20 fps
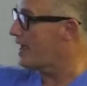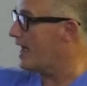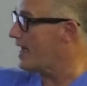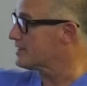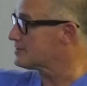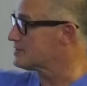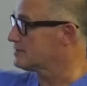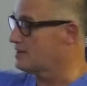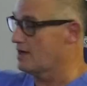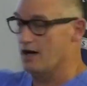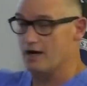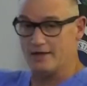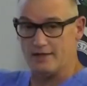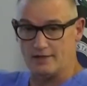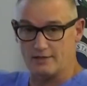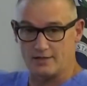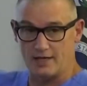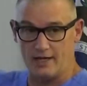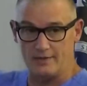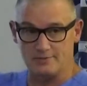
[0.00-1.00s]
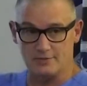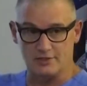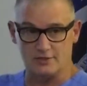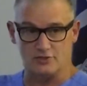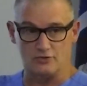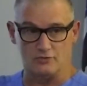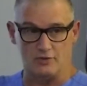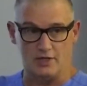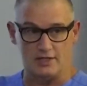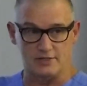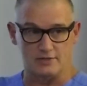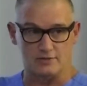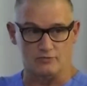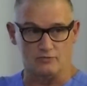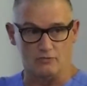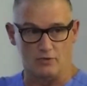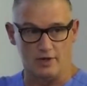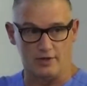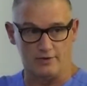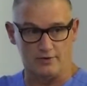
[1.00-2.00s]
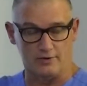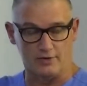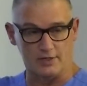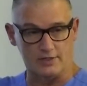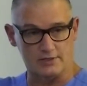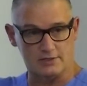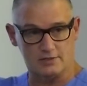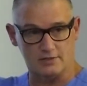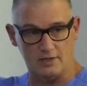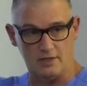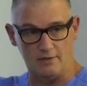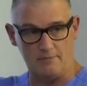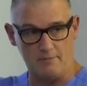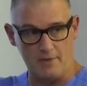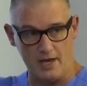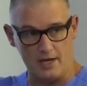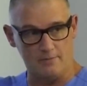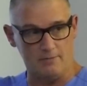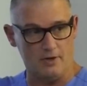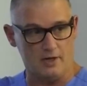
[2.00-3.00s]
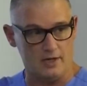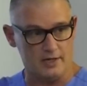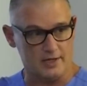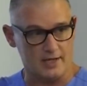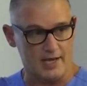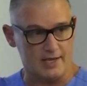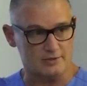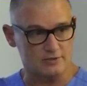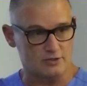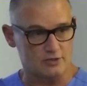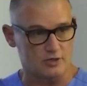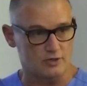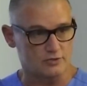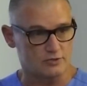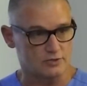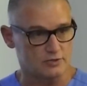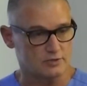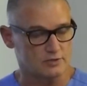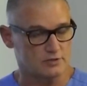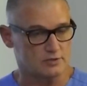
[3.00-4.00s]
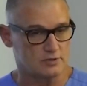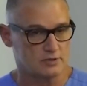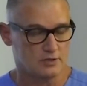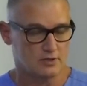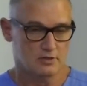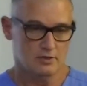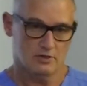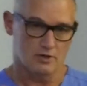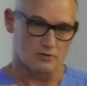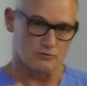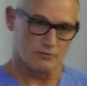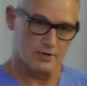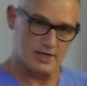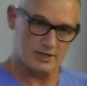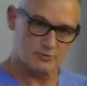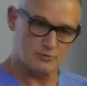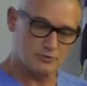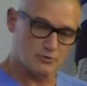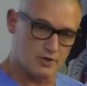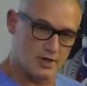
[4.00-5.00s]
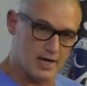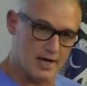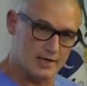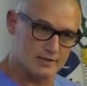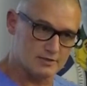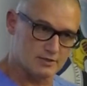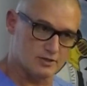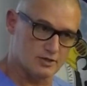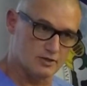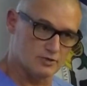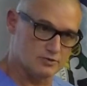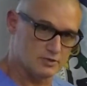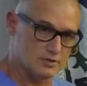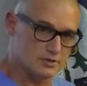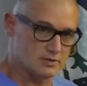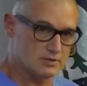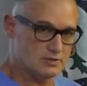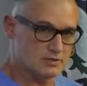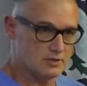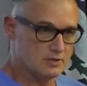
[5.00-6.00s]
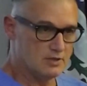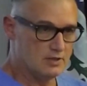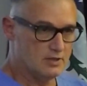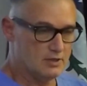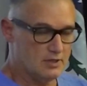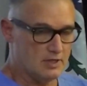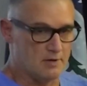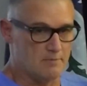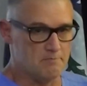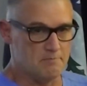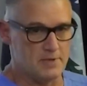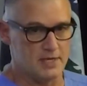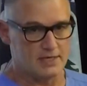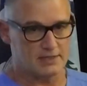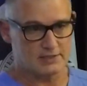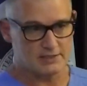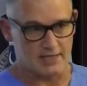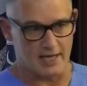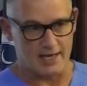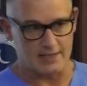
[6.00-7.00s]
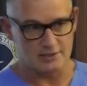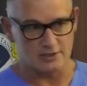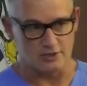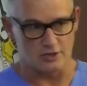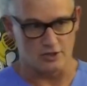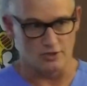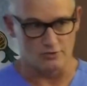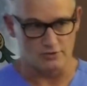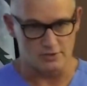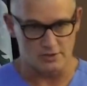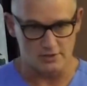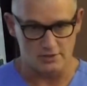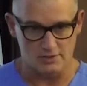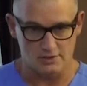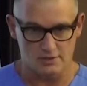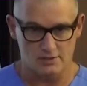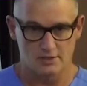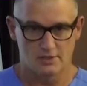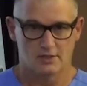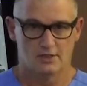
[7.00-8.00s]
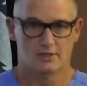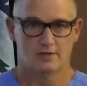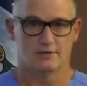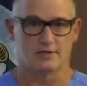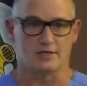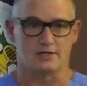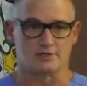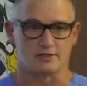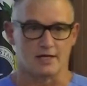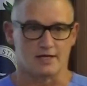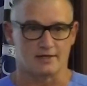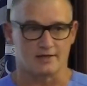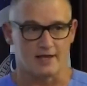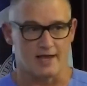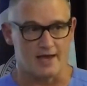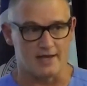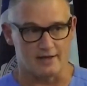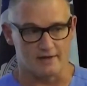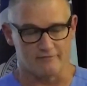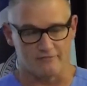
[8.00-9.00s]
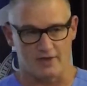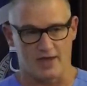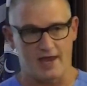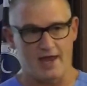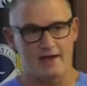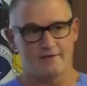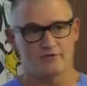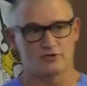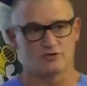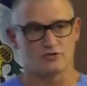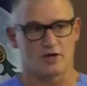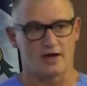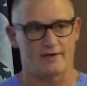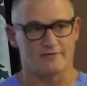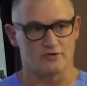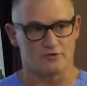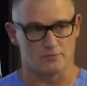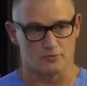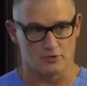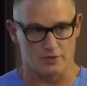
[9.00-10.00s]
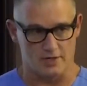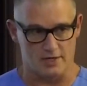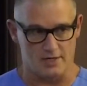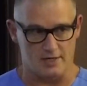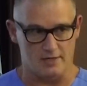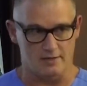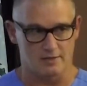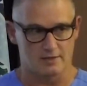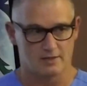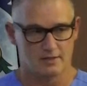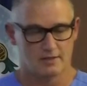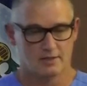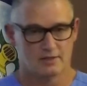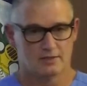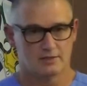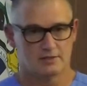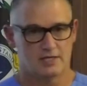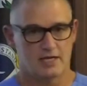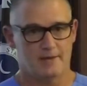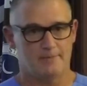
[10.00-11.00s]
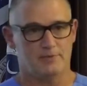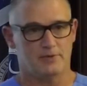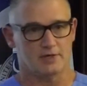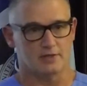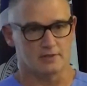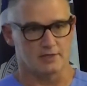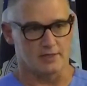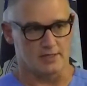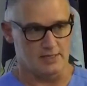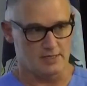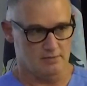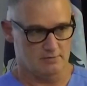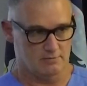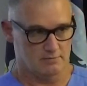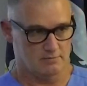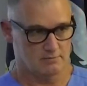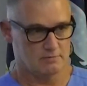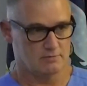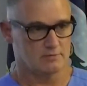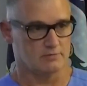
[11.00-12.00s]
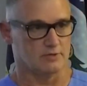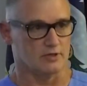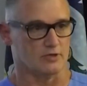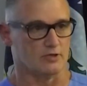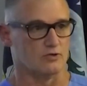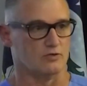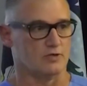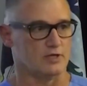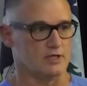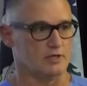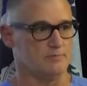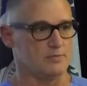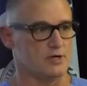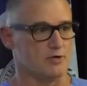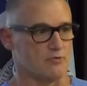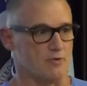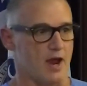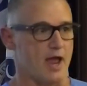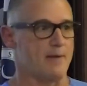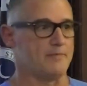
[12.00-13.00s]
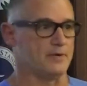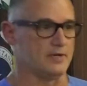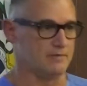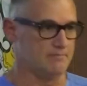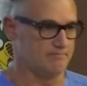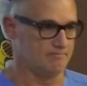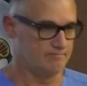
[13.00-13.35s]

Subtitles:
acidotic type situation, whether it's a metabolic acidosis, a respiratory acidosis, a mixed acidosis, things like that, if they have a drive to breathe, typically they're going to be rapid.